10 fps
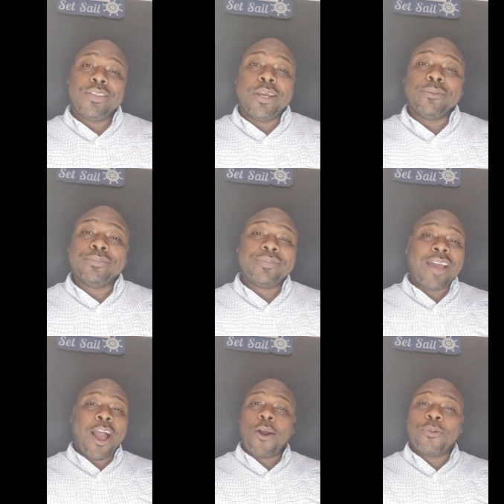so
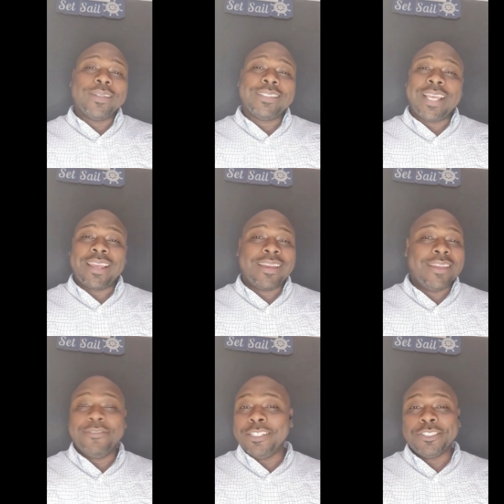I always say
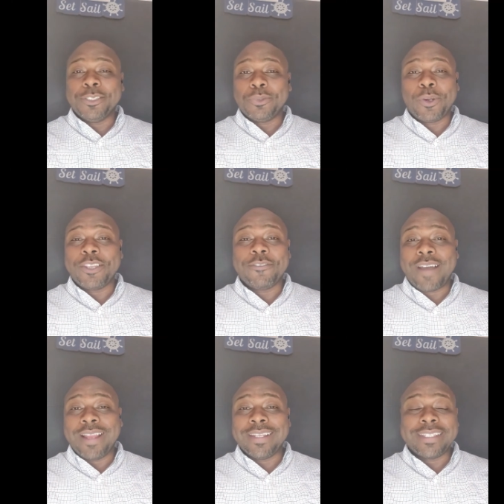adventure is where you
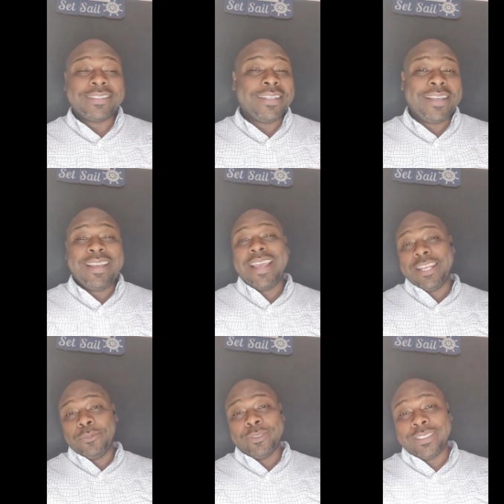find it,
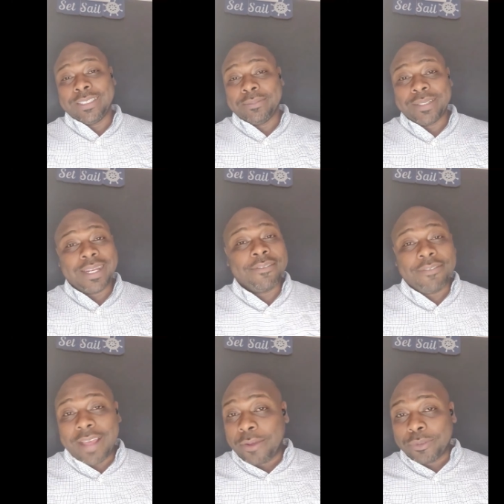and it would seem that
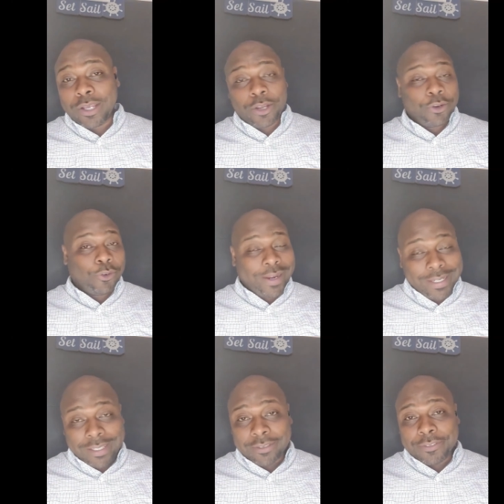I've found a
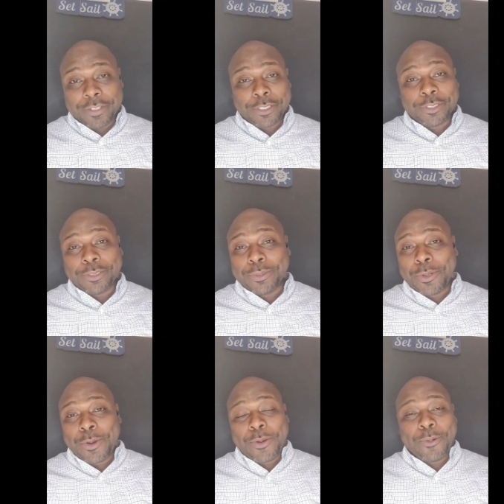great deal of adventure
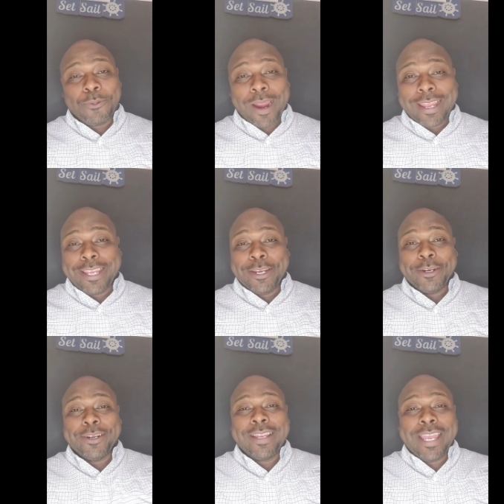right
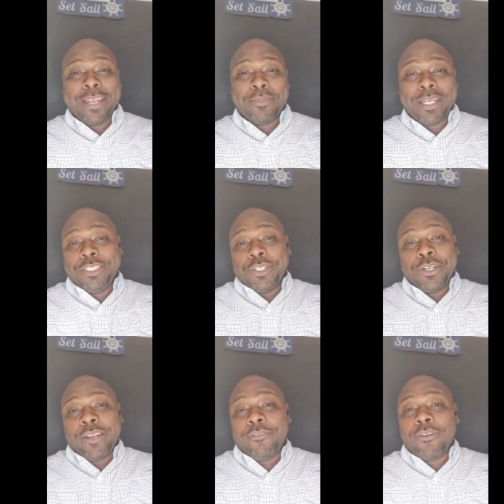here in my
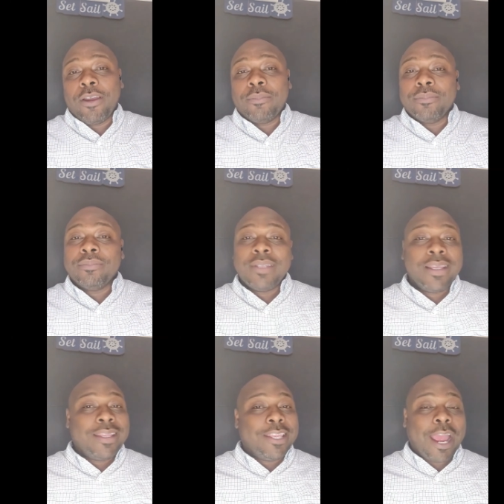journey from
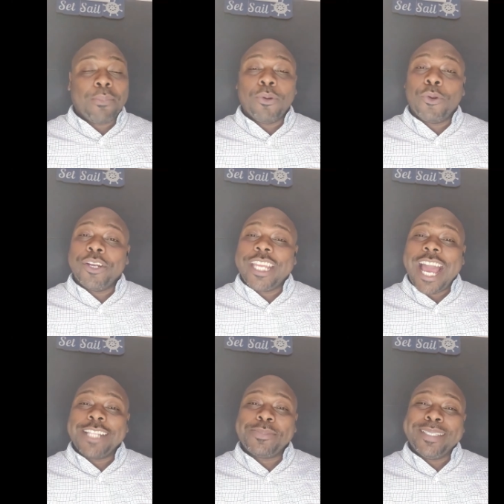yacht broker
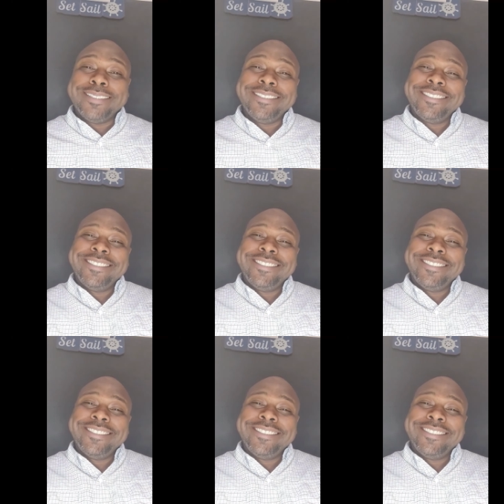to yachtsman.